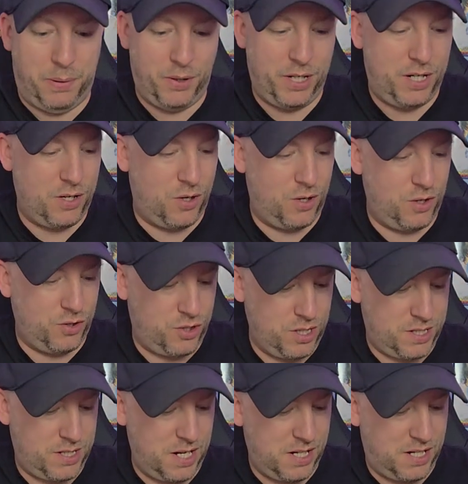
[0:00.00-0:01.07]
put it on
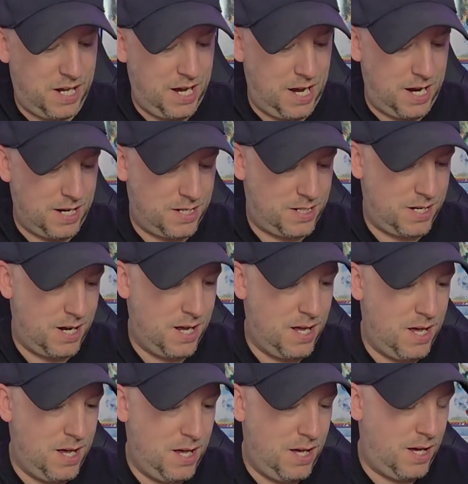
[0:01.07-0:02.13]
just in case.
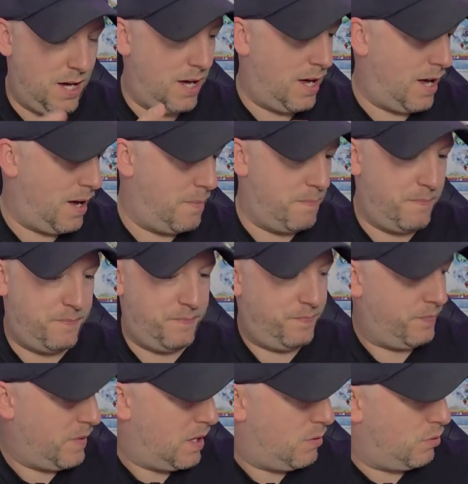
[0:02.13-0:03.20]
We're
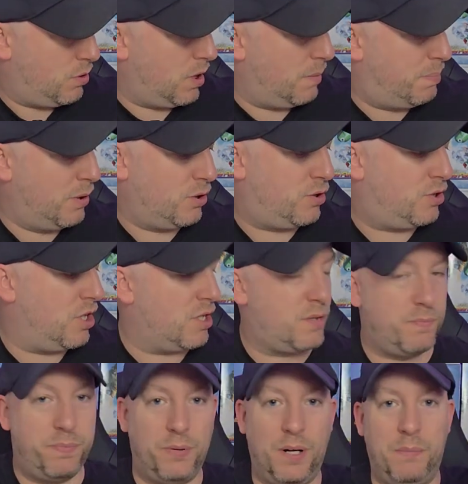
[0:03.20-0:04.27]
going to put
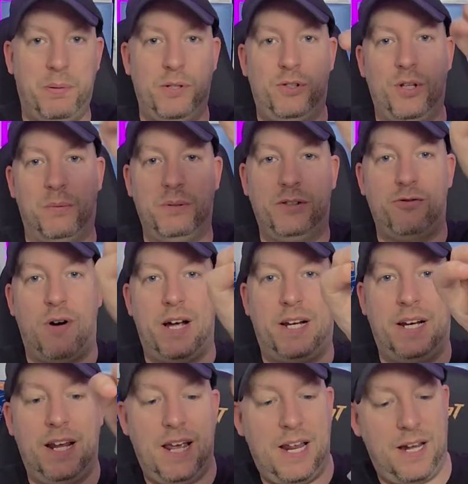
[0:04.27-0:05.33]
Double
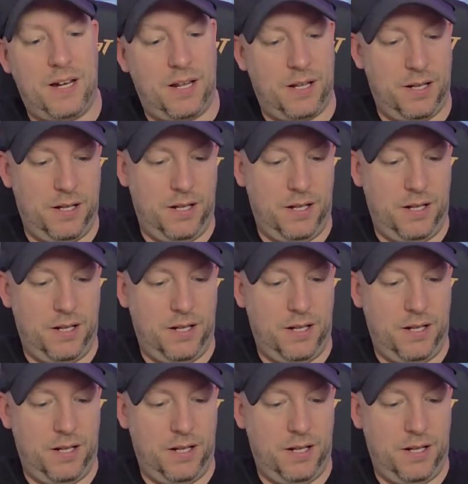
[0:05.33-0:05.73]
Dragon in